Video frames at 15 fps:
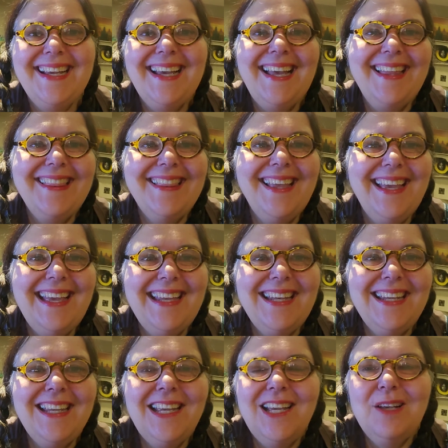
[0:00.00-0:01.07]
And
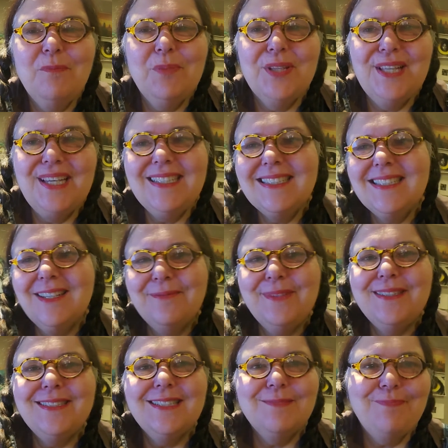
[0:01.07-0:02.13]
then play some
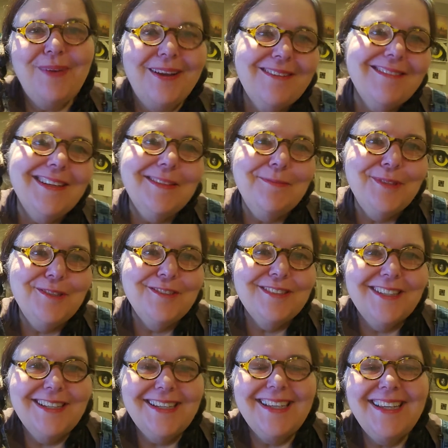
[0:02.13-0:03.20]
inspiring
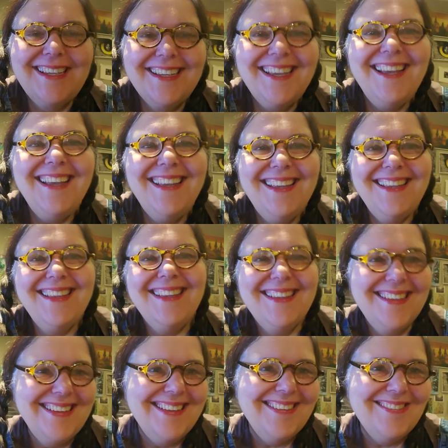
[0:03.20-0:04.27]
music,
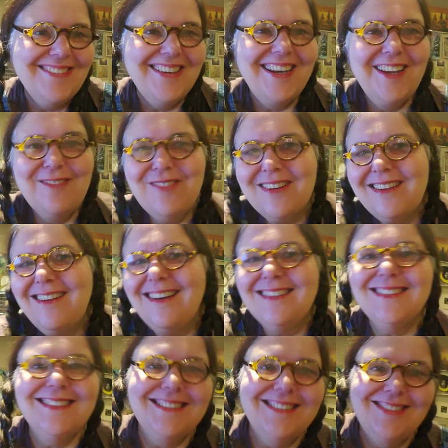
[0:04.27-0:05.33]
whatever
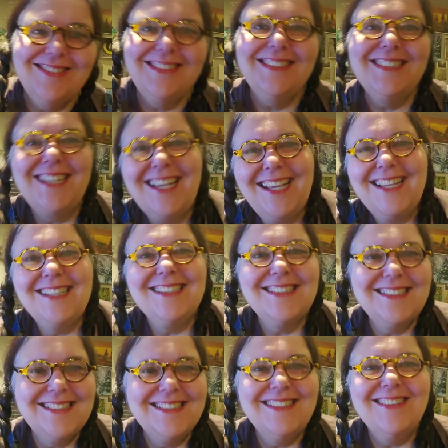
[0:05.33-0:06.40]
causes you to
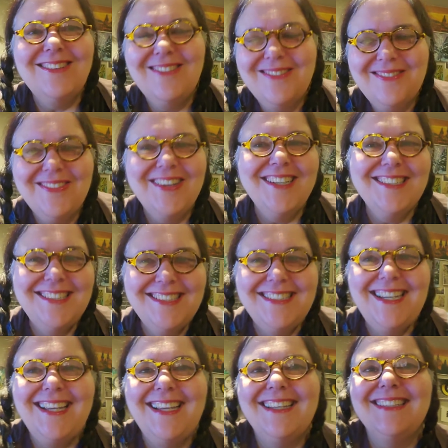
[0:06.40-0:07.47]
dance, want to
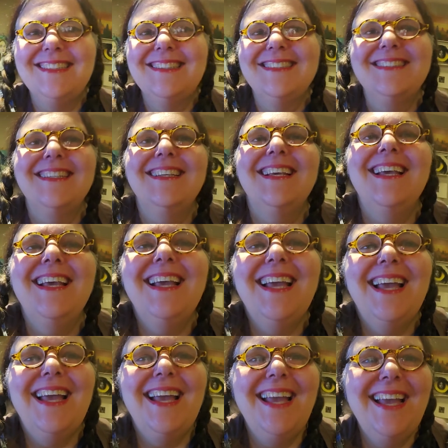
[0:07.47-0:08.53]
dance,
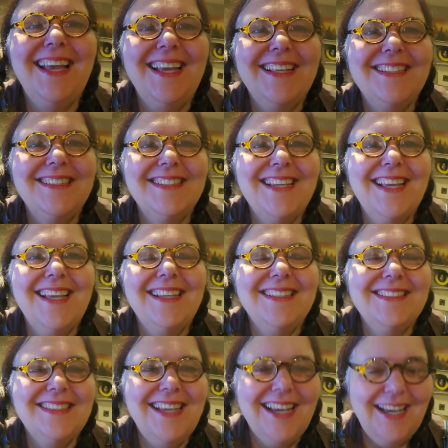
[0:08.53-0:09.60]
and
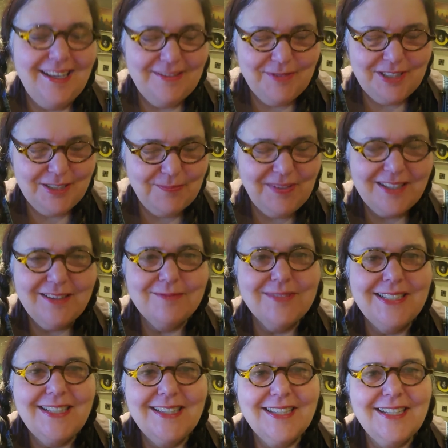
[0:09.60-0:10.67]
just make them
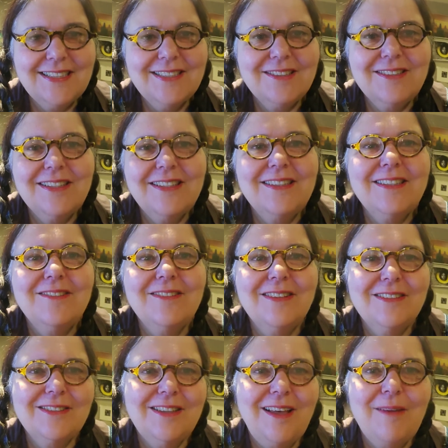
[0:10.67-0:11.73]
tea light so that they're
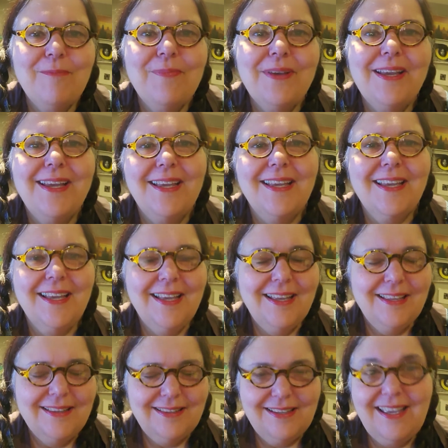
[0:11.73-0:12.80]
not that big.
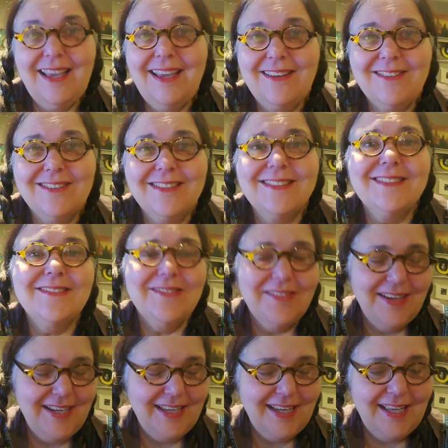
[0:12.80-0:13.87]
The candles, right?